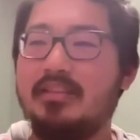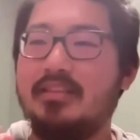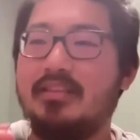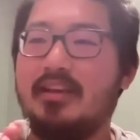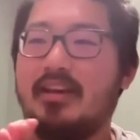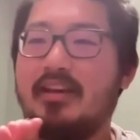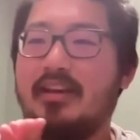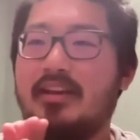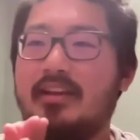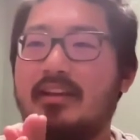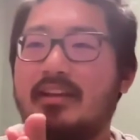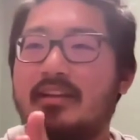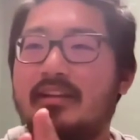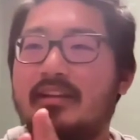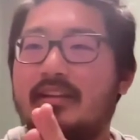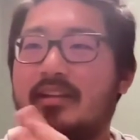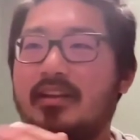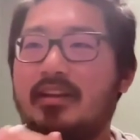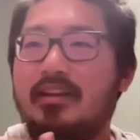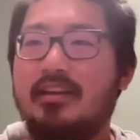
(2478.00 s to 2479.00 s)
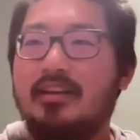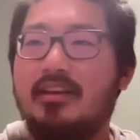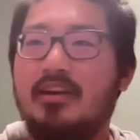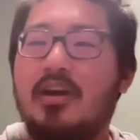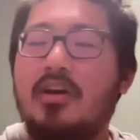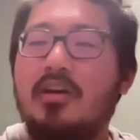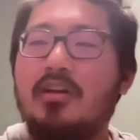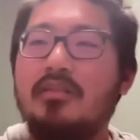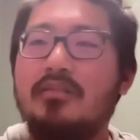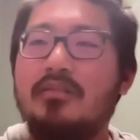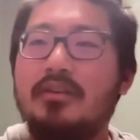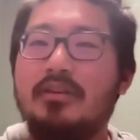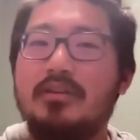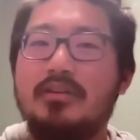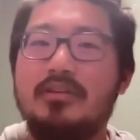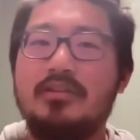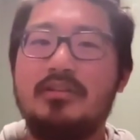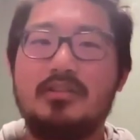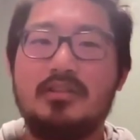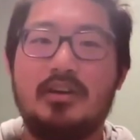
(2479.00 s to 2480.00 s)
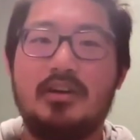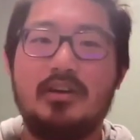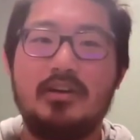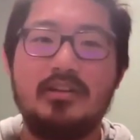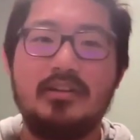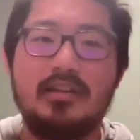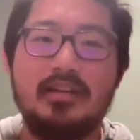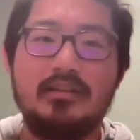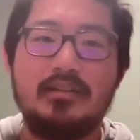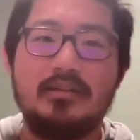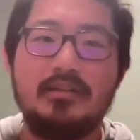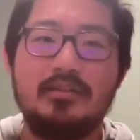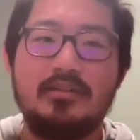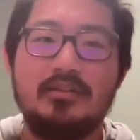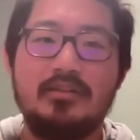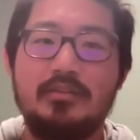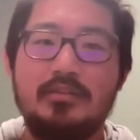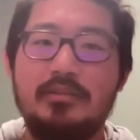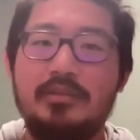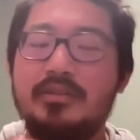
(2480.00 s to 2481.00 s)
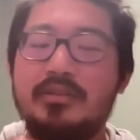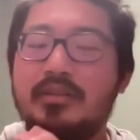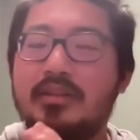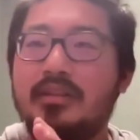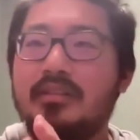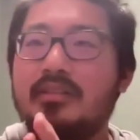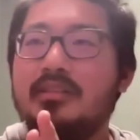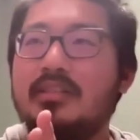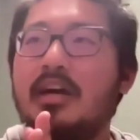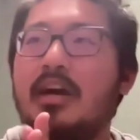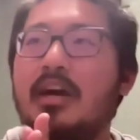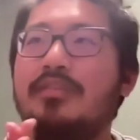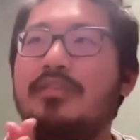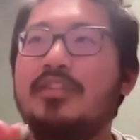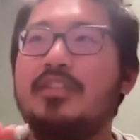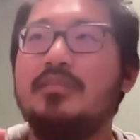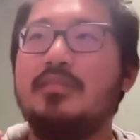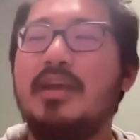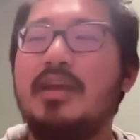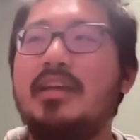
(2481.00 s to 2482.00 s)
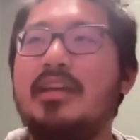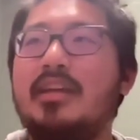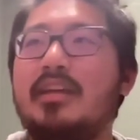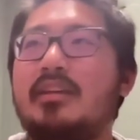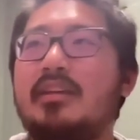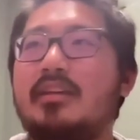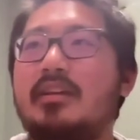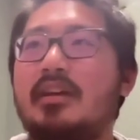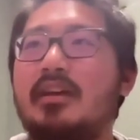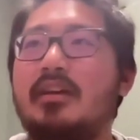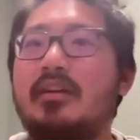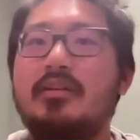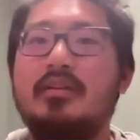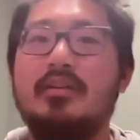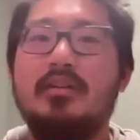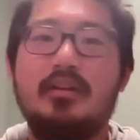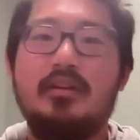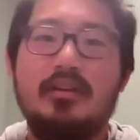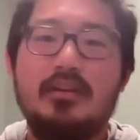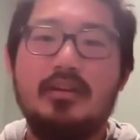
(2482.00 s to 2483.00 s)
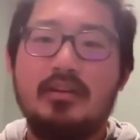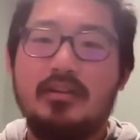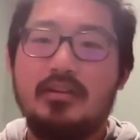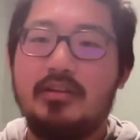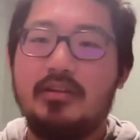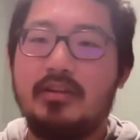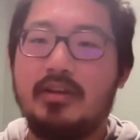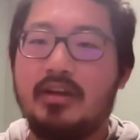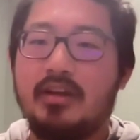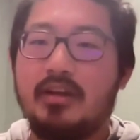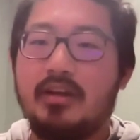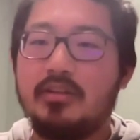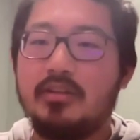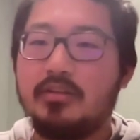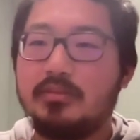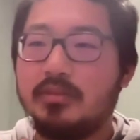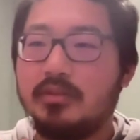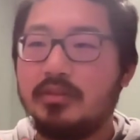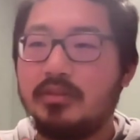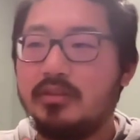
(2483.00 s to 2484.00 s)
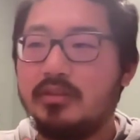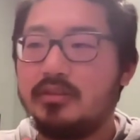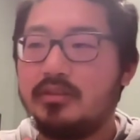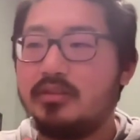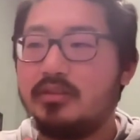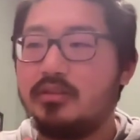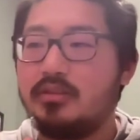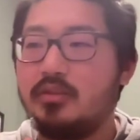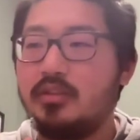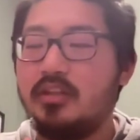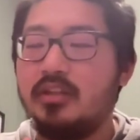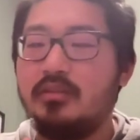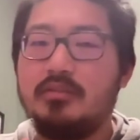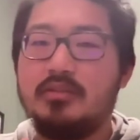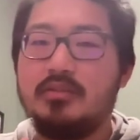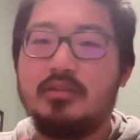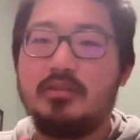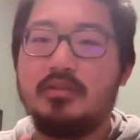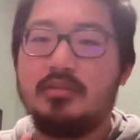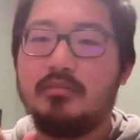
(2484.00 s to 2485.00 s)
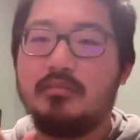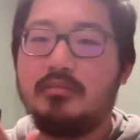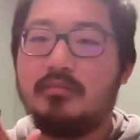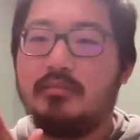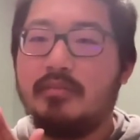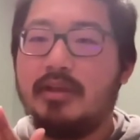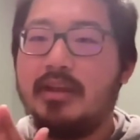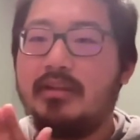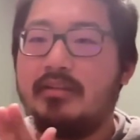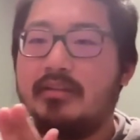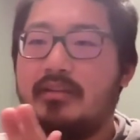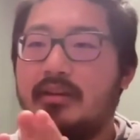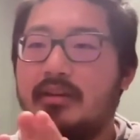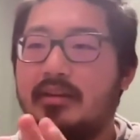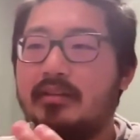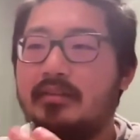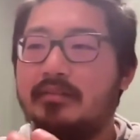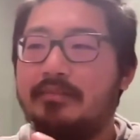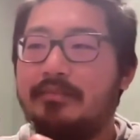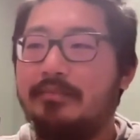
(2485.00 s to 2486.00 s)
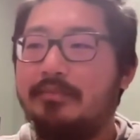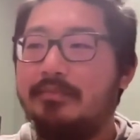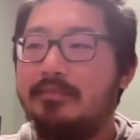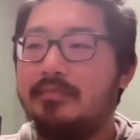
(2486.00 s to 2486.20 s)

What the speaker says: then like all of those are diluted, so the music itself is making, you know, you get 100 million streams, you can make like